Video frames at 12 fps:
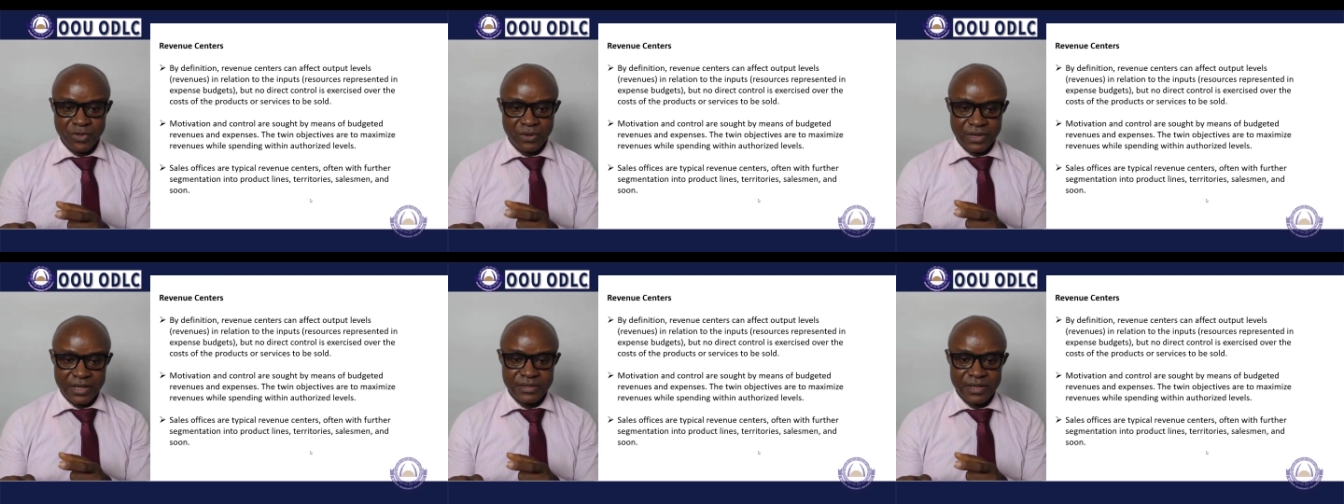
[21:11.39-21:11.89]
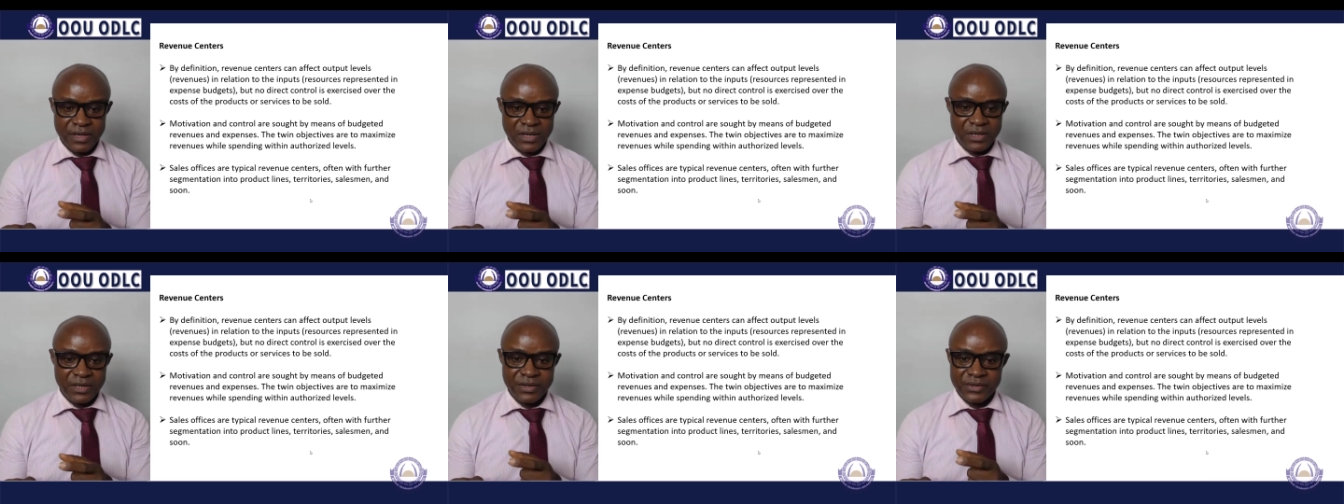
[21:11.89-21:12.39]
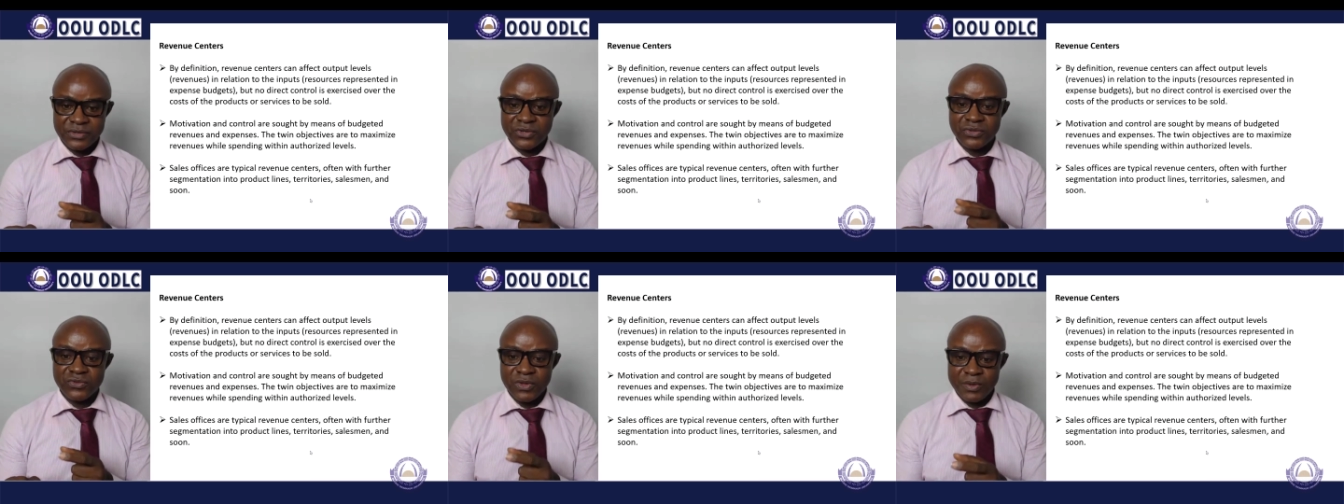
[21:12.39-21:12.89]
All right, in
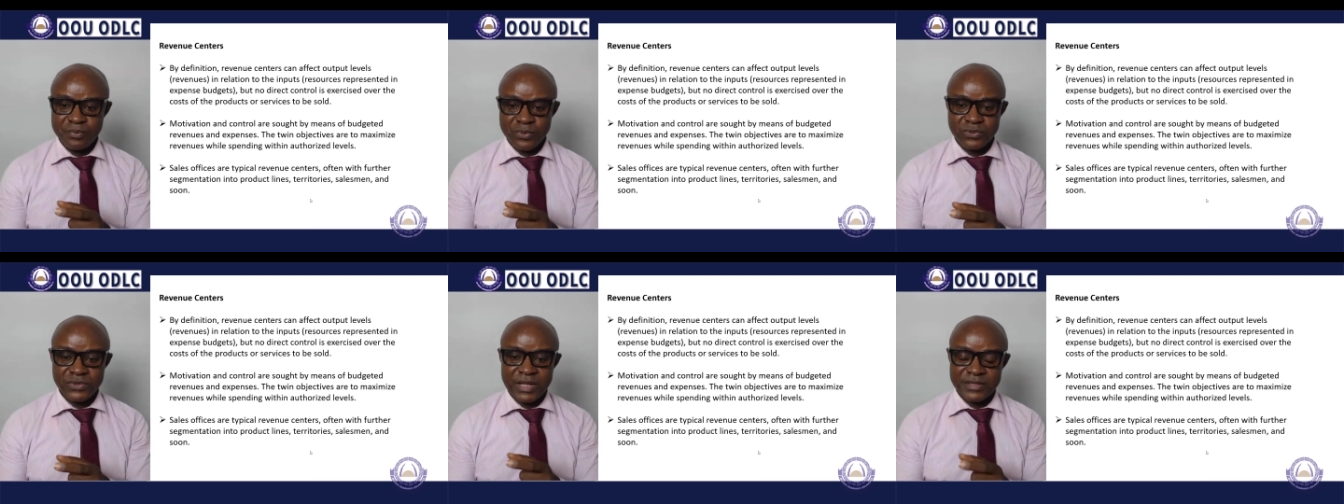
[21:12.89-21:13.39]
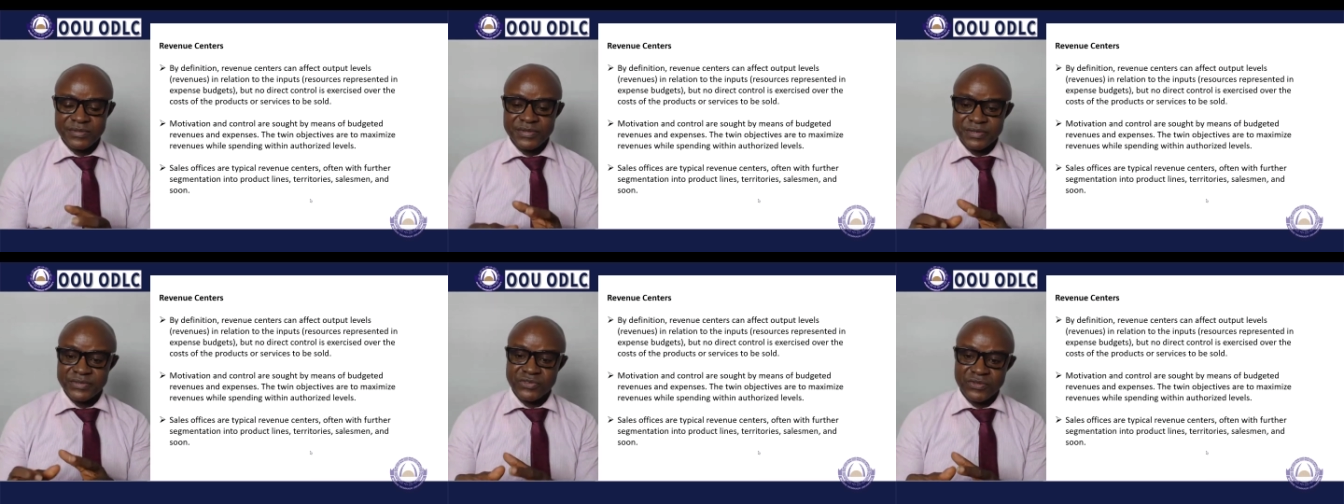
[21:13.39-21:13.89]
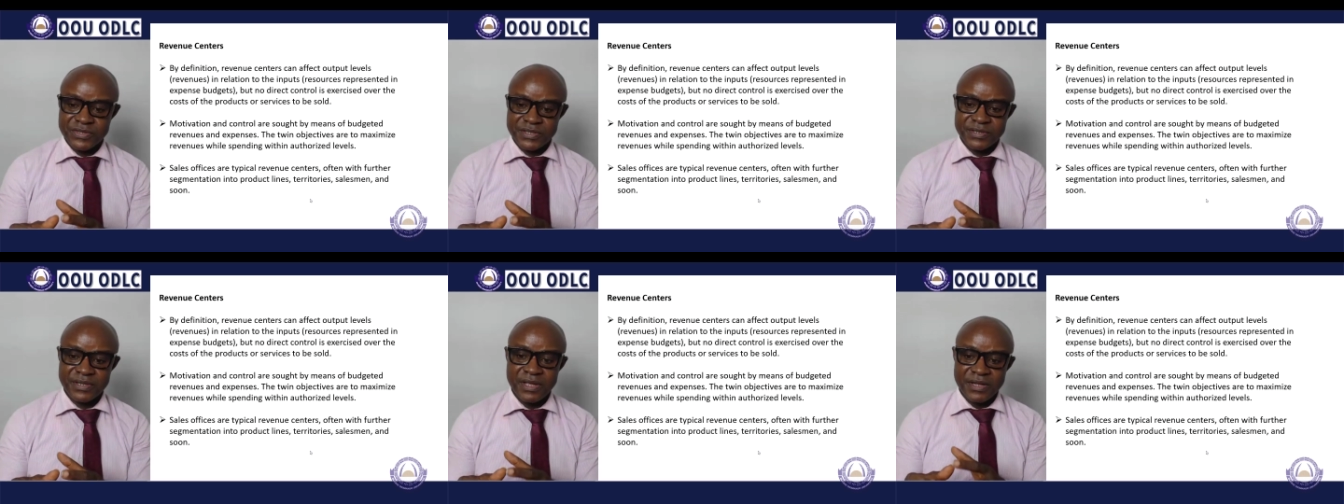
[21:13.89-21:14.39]
relation to input, that is the
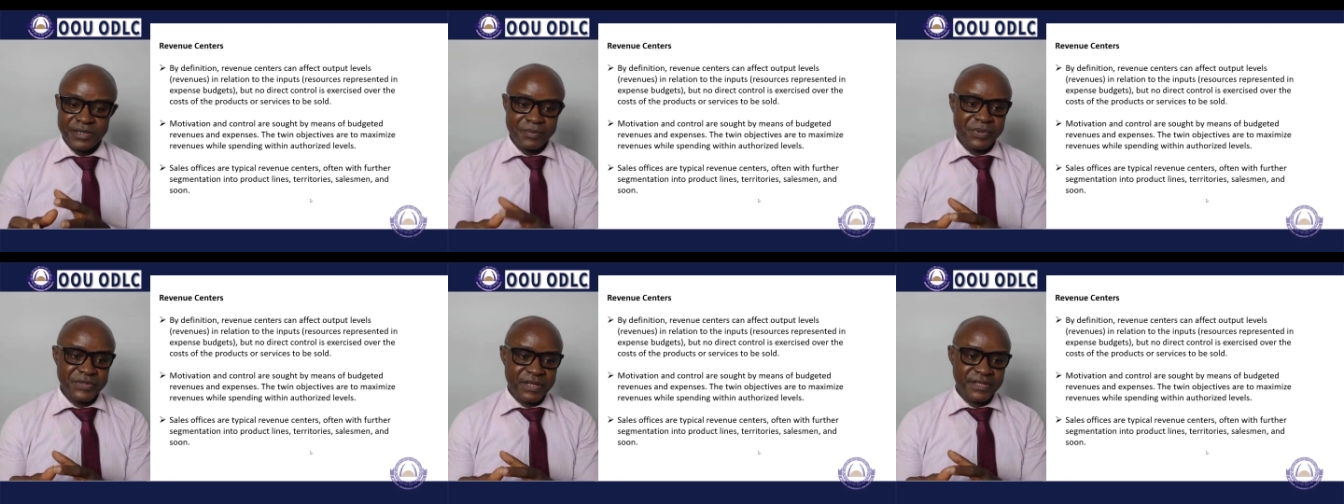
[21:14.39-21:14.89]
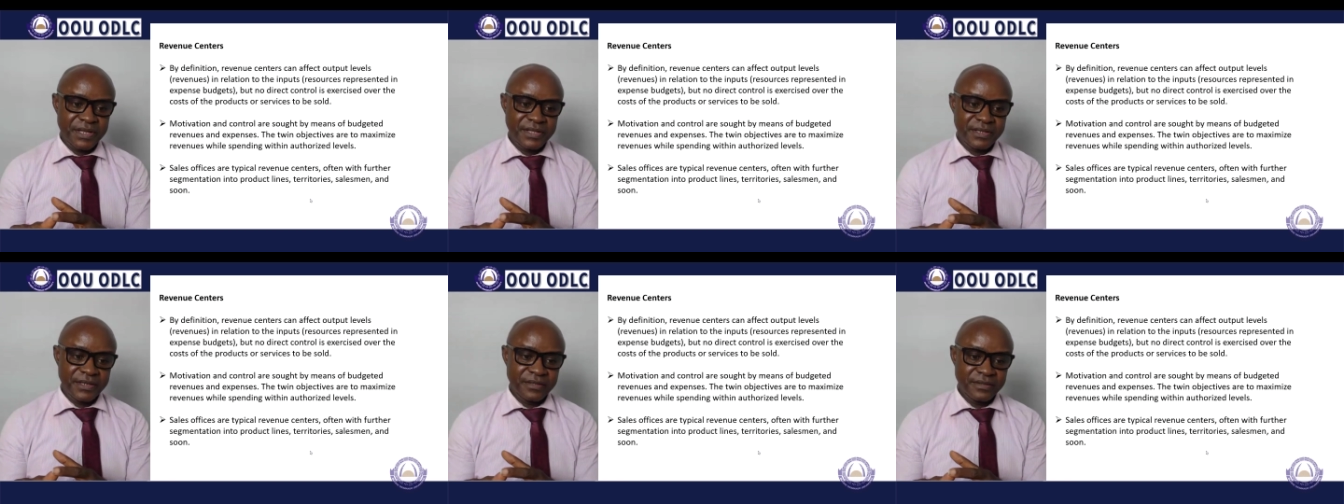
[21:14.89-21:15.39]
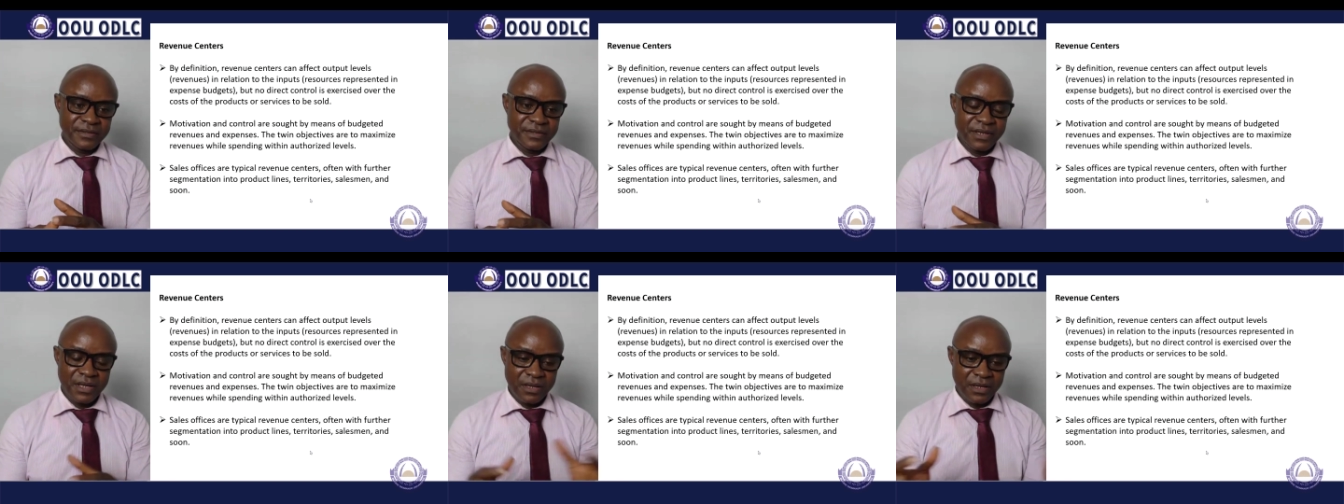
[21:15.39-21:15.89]
resources represented in
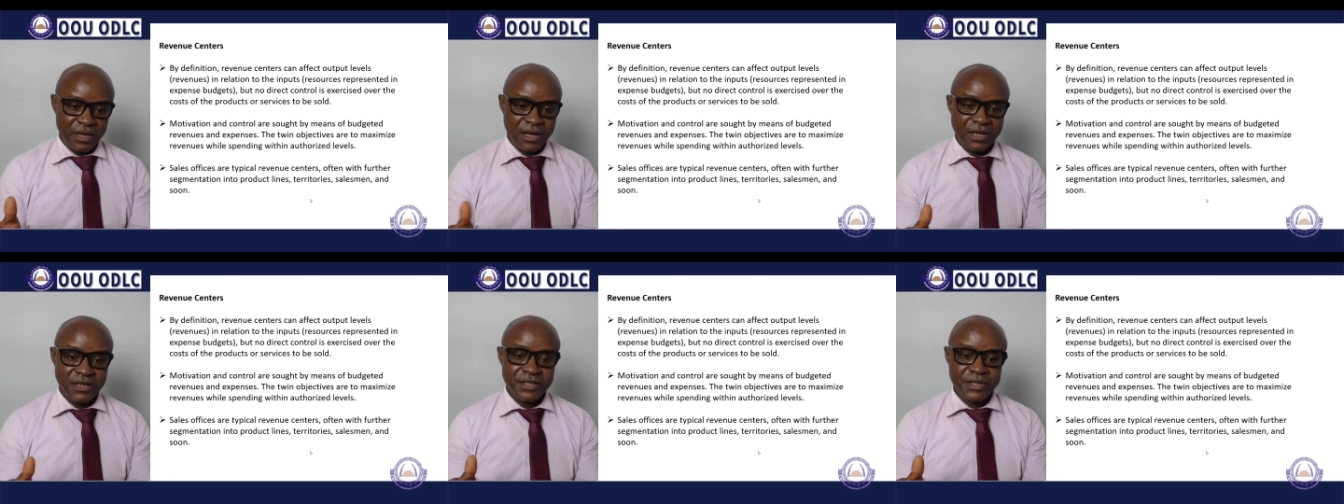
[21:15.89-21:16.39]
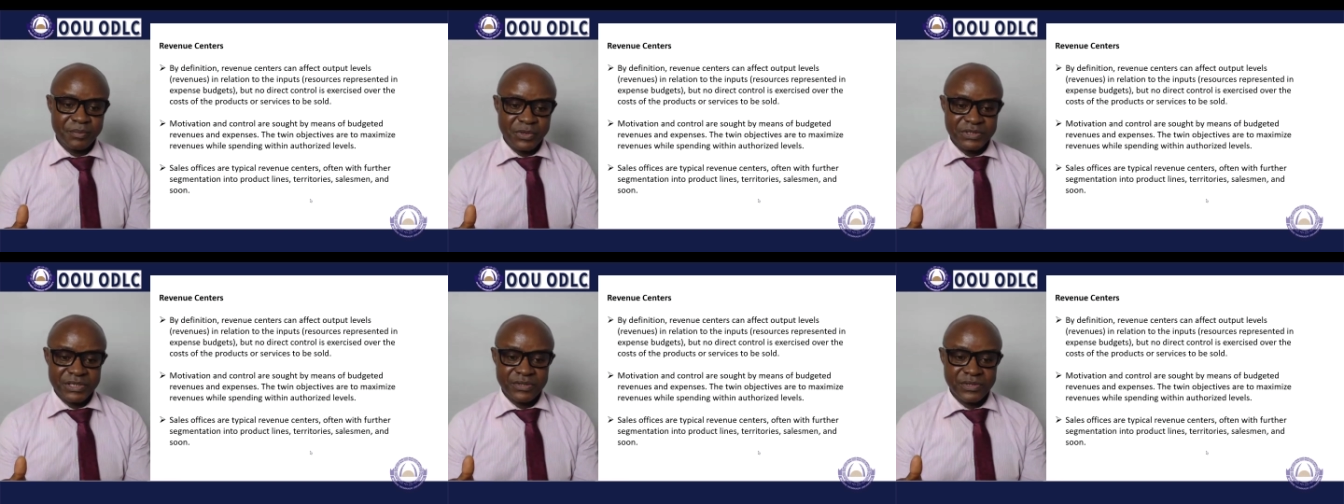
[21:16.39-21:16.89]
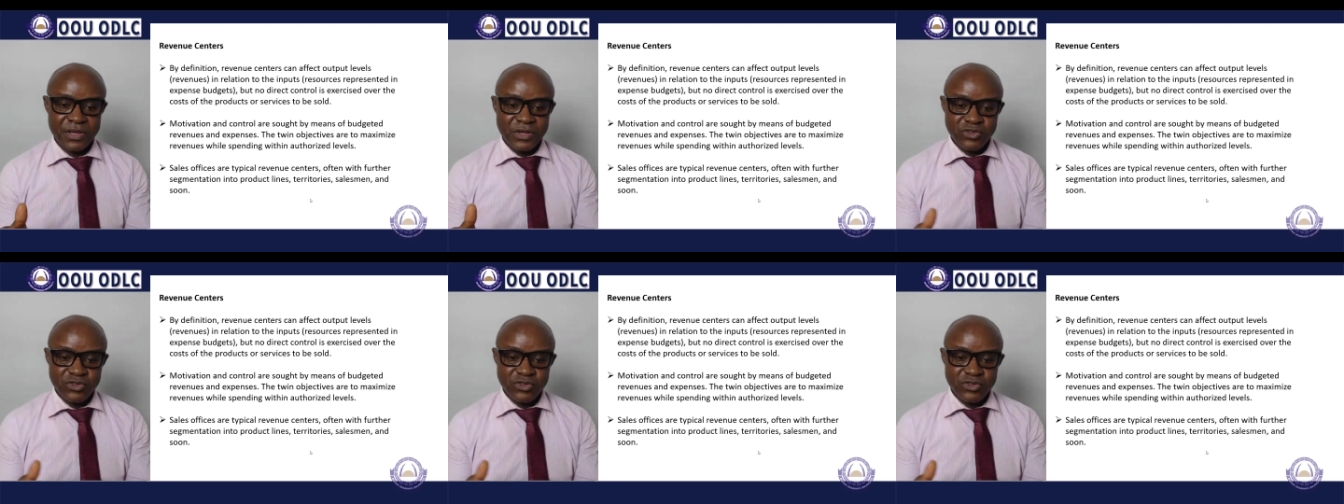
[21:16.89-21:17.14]
the budget.